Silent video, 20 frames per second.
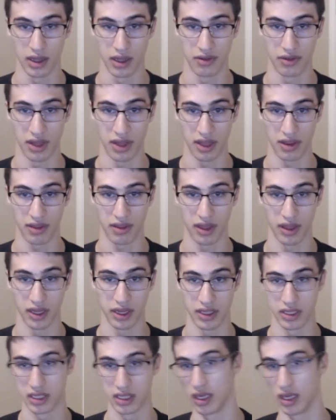that
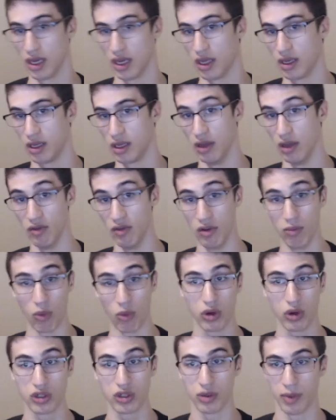things can get even
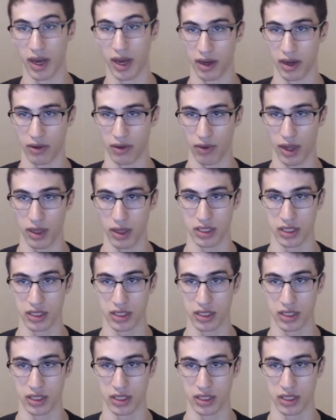more dramatic, right?